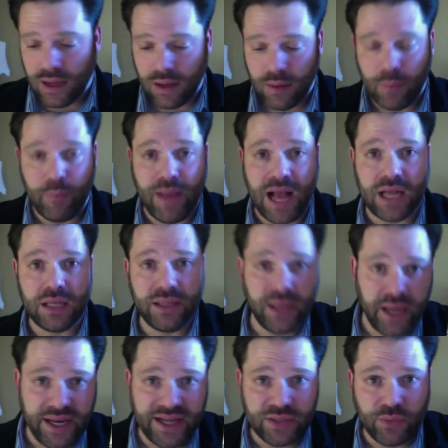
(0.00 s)
Back in the
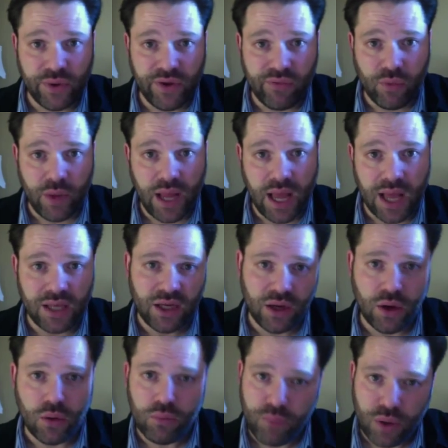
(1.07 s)
80s, whenever we had,
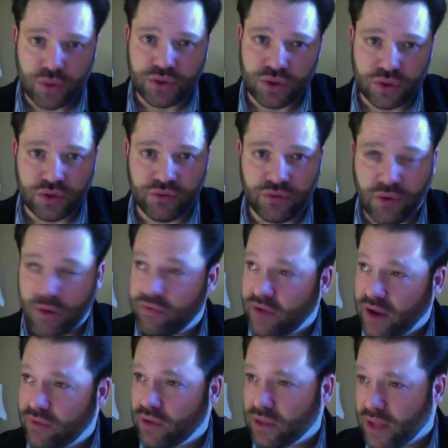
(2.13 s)
posters of our
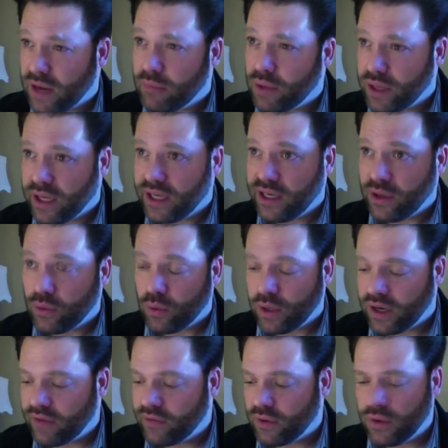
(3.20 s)
favorite Lamborghini or
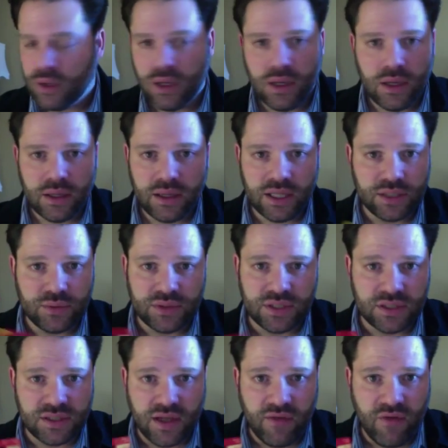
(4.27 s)
whatever, this was the
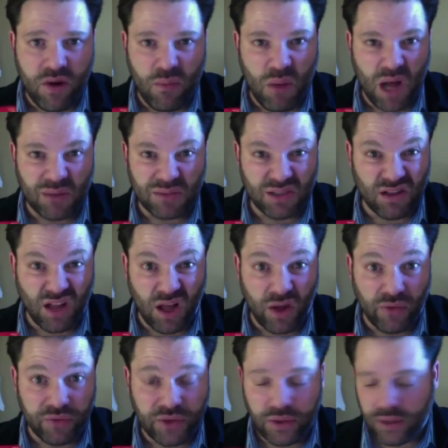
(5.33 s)
stuff our moms
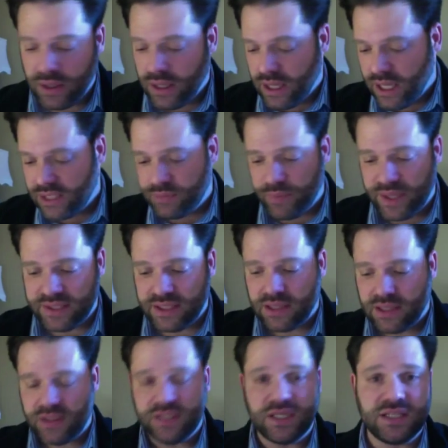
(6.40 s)
loved. It's
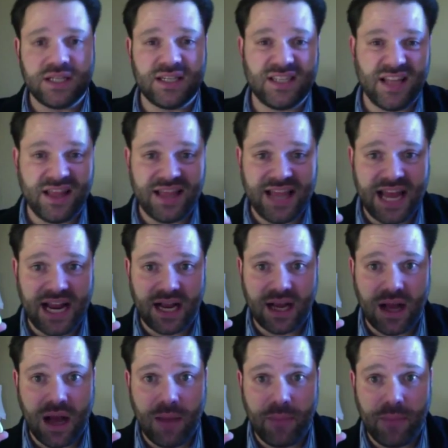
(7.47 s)
basically just a synthetic
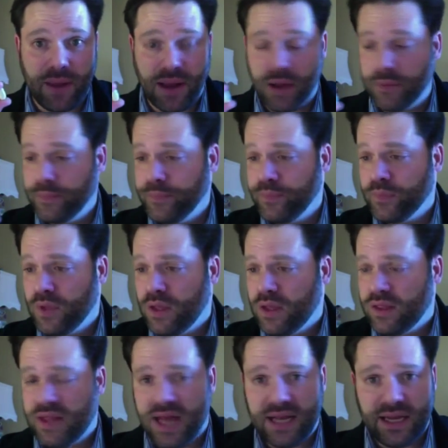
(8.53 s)
compound
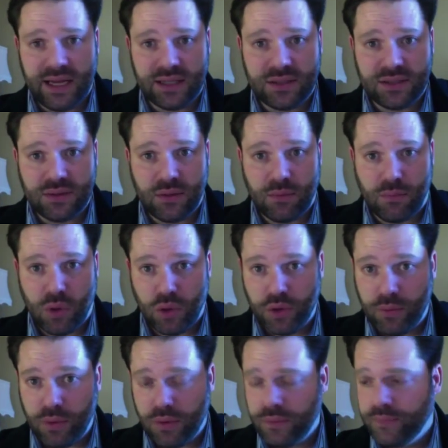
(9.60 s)
that is
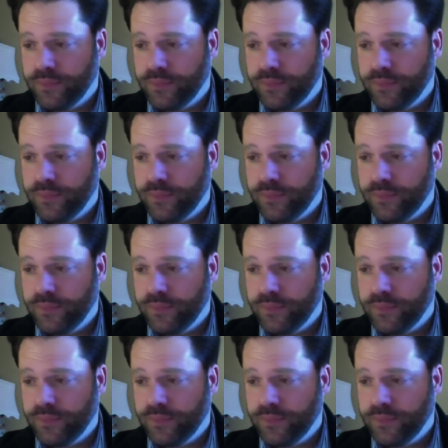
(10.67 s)
moldable,